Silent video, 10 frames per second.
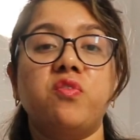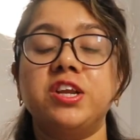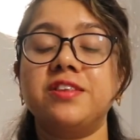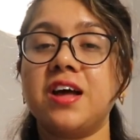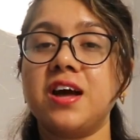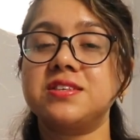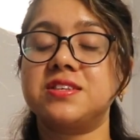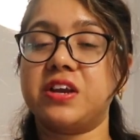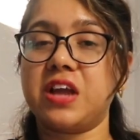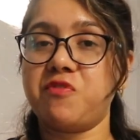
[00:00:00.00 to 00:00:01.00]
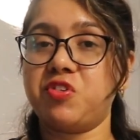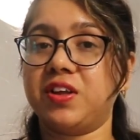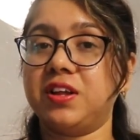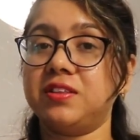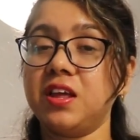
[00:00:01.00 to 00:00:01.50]
we discussed and every
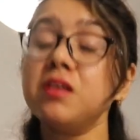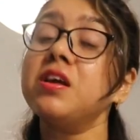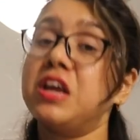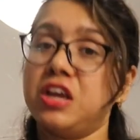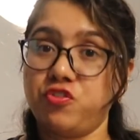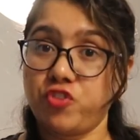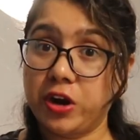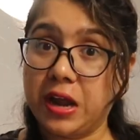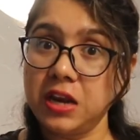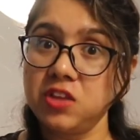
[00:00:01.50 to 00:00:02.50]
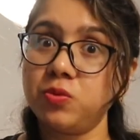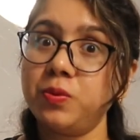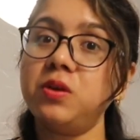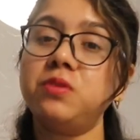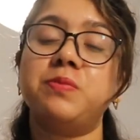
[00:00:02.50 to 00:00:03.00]
single thing. If you are
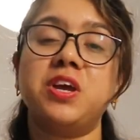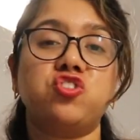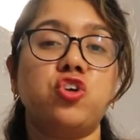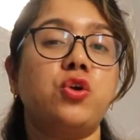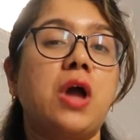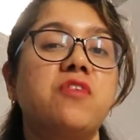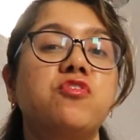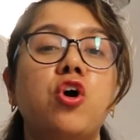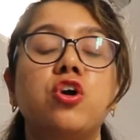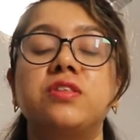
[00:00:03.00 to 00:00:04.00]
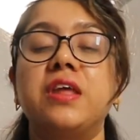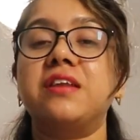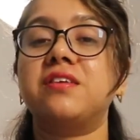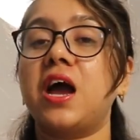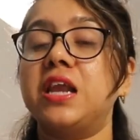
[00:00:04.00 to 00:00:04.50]
eligible, make sure you have got the
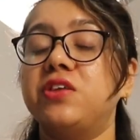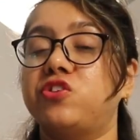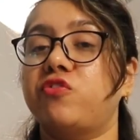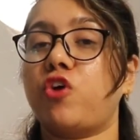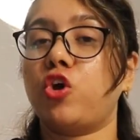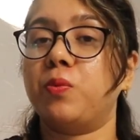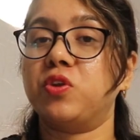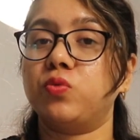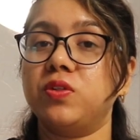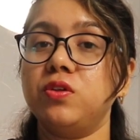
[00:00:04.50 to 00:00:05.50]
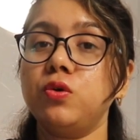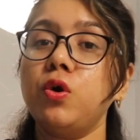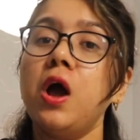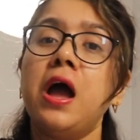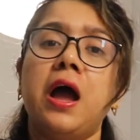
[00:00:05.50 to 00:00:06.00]
entire list of documents with
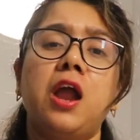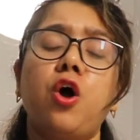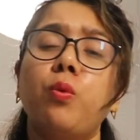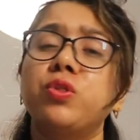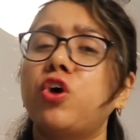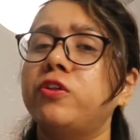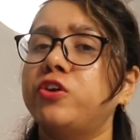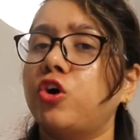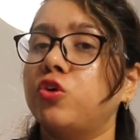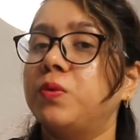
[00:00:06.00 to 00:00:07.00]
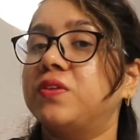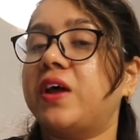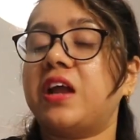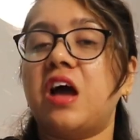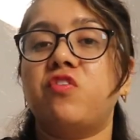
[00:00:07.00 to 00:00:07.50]
you. Along with all the documents
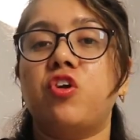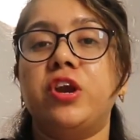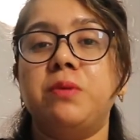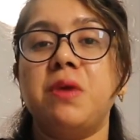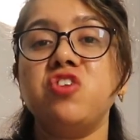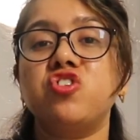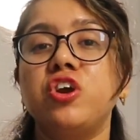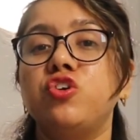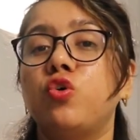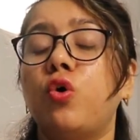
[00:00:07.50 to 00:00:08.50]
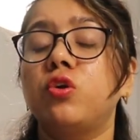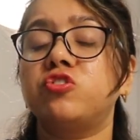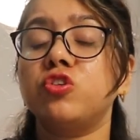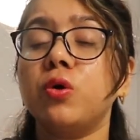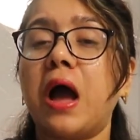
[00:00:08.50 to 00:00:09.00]
that I have already mentioned, you
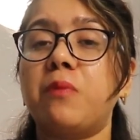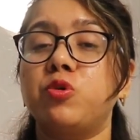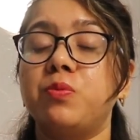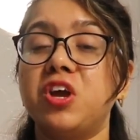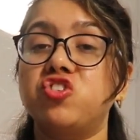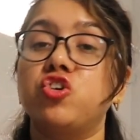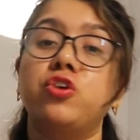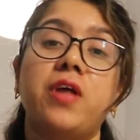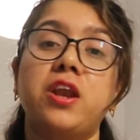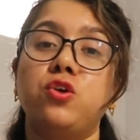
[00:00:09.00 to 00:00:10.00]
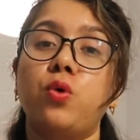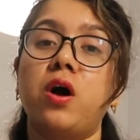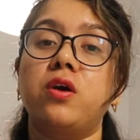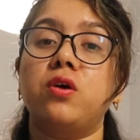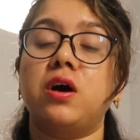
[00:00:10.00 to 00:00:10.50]
also have to make sure that you
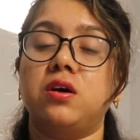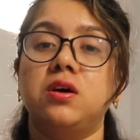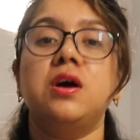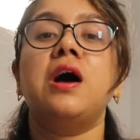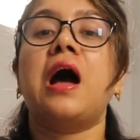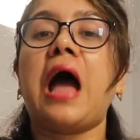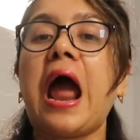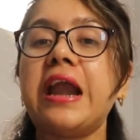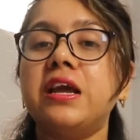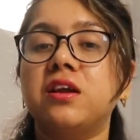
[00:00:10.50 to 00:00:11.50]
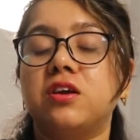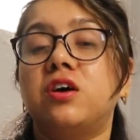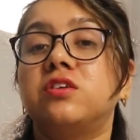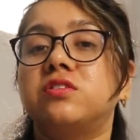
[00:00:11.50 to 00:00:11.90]
are adding